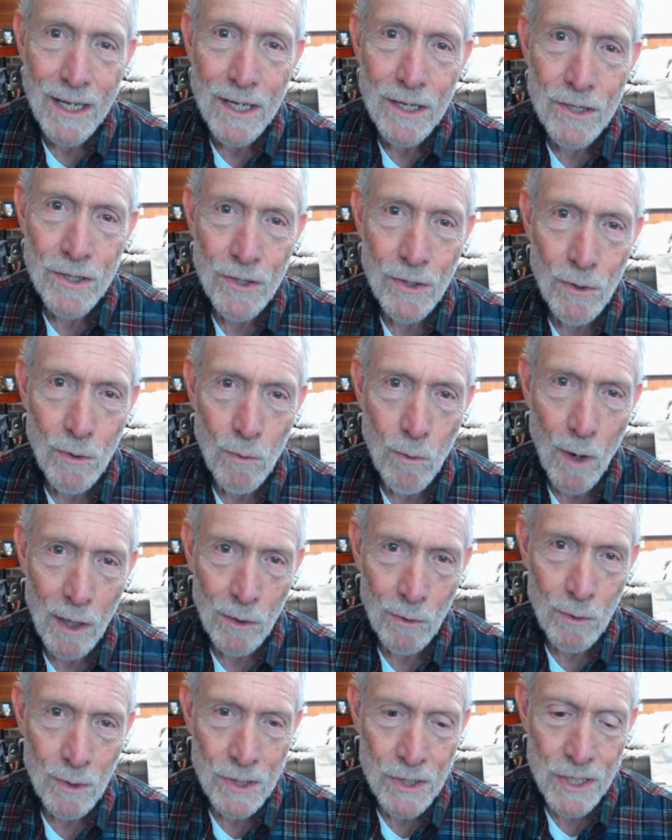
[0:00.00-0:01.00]
to what
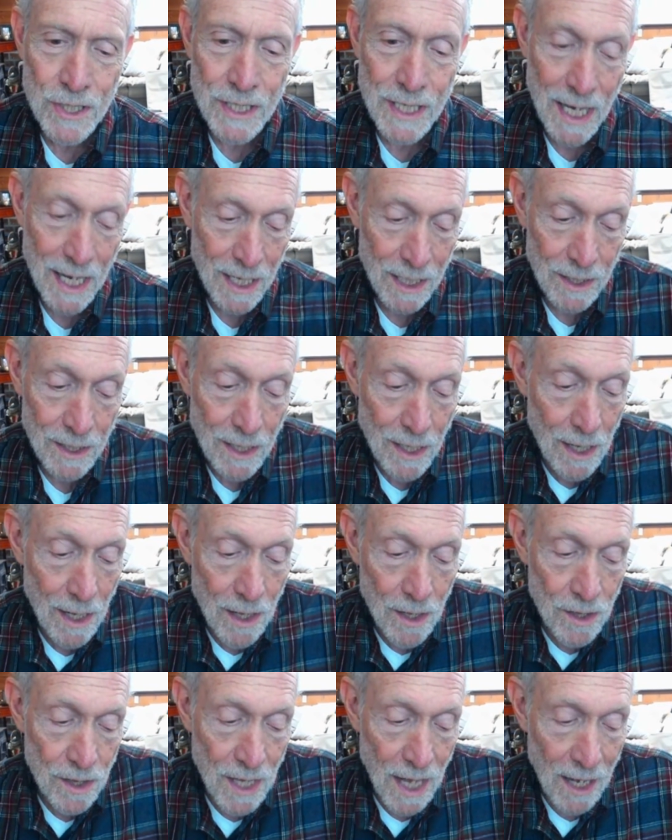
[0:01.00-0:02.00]
was said
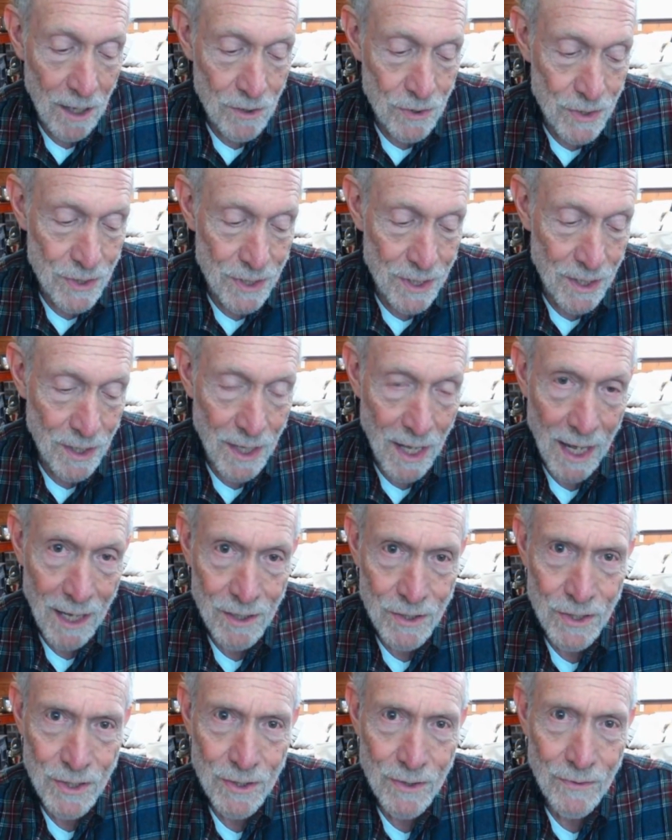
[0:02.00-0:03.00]
thousands and
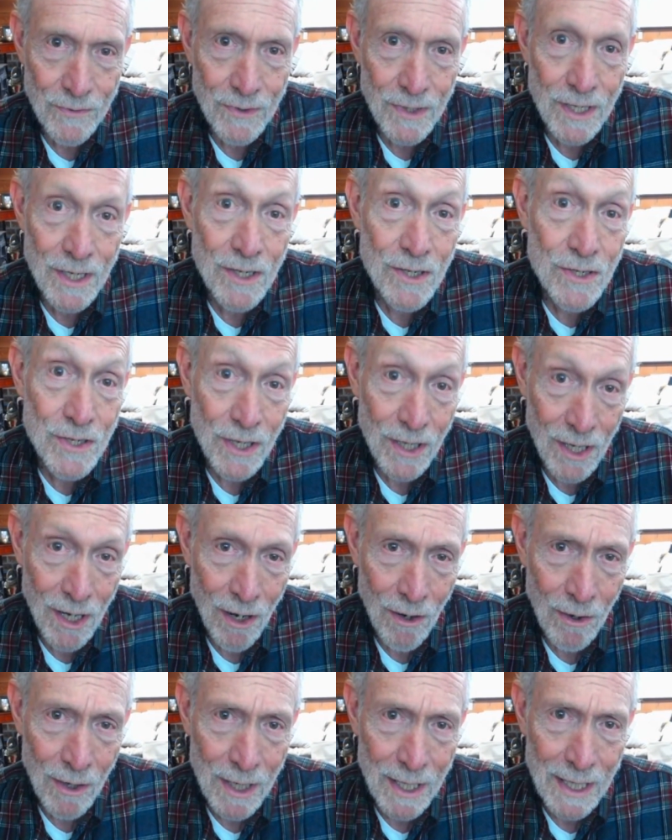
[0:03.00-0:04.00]
thousands of years
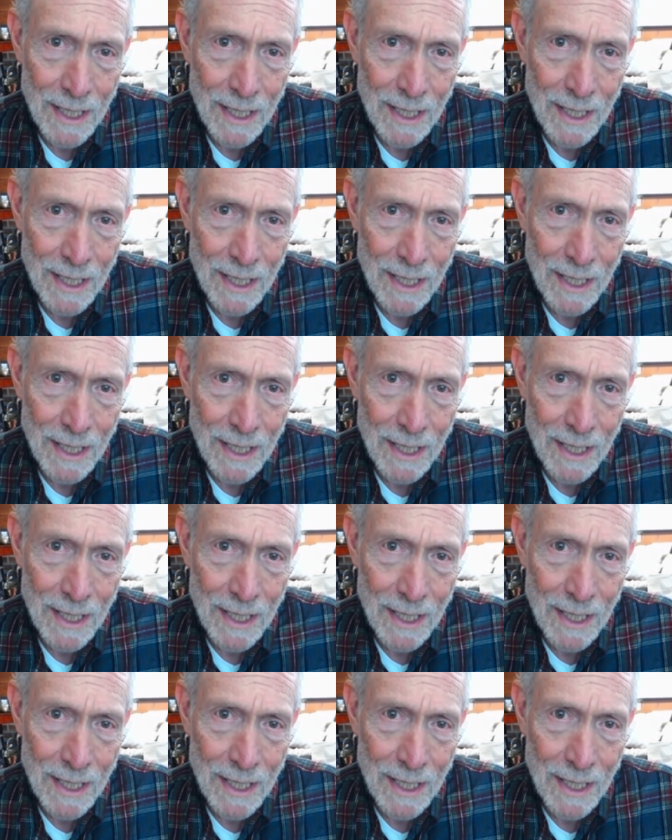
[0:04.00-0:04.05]
ago